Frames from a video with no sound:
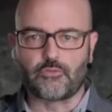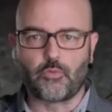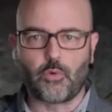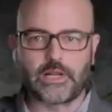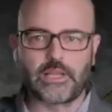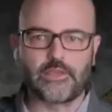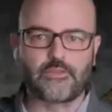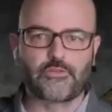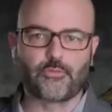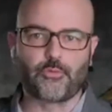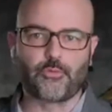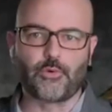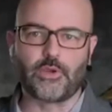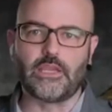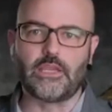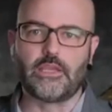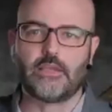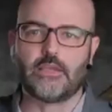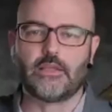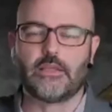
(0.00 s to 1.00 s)

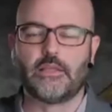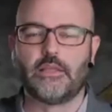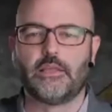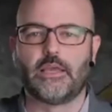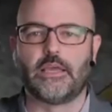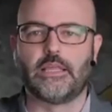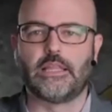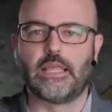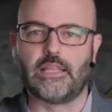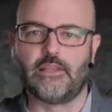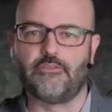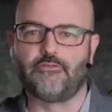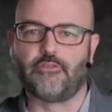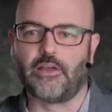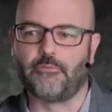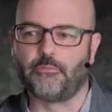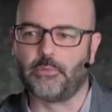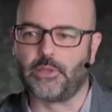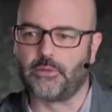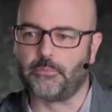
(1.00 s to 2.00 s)
23 and
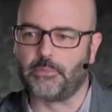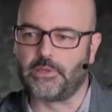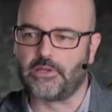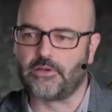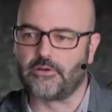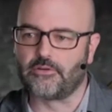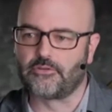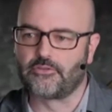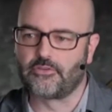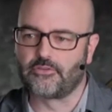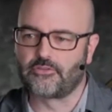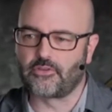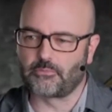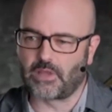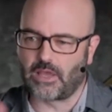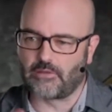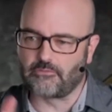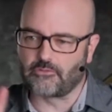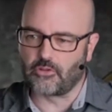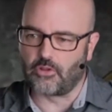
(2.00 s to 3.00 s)
85 millimeters,
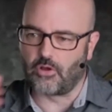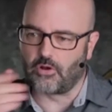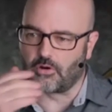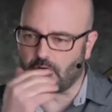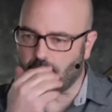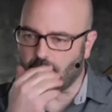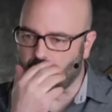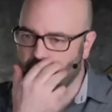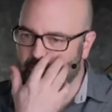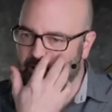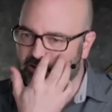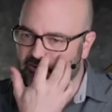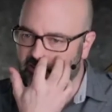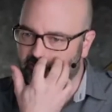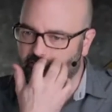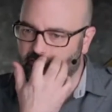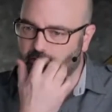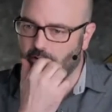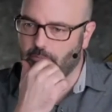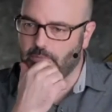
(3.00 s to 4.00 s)
sometimes longer, especially
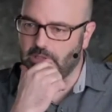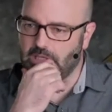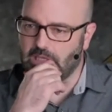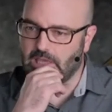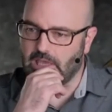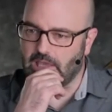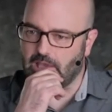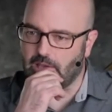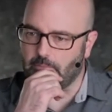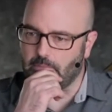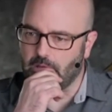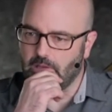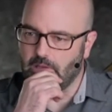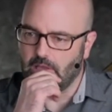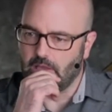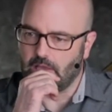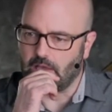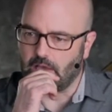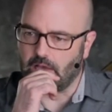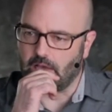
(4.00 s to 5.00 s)
for a B cam.
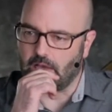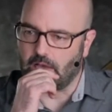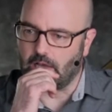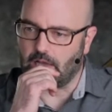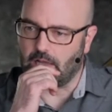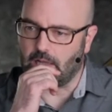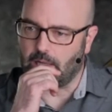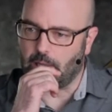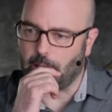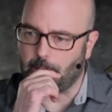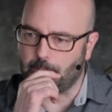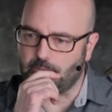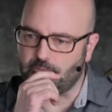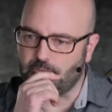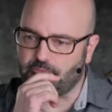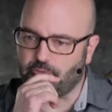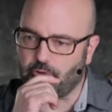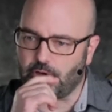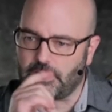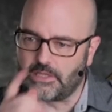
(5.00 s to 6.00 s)

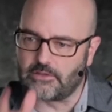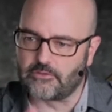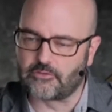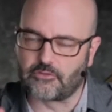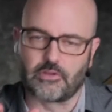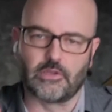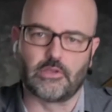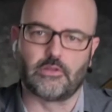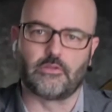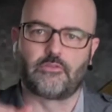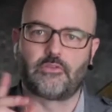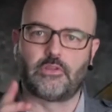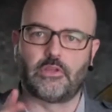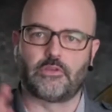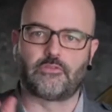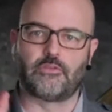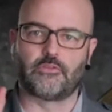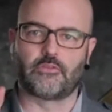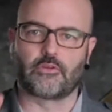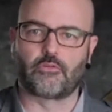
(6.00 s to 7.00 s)
For instance,
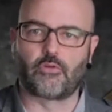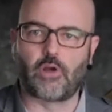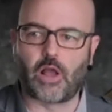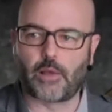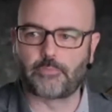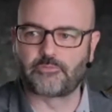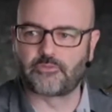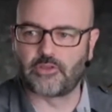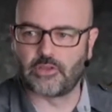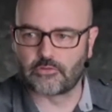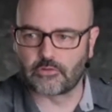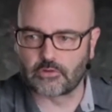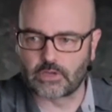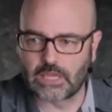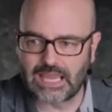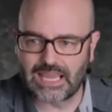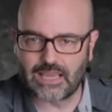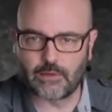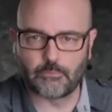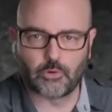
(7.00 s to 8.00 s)
this is a crop sensor
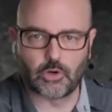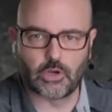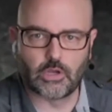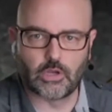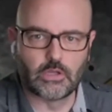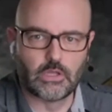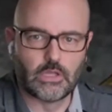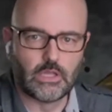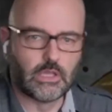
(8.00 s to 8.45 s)
camera,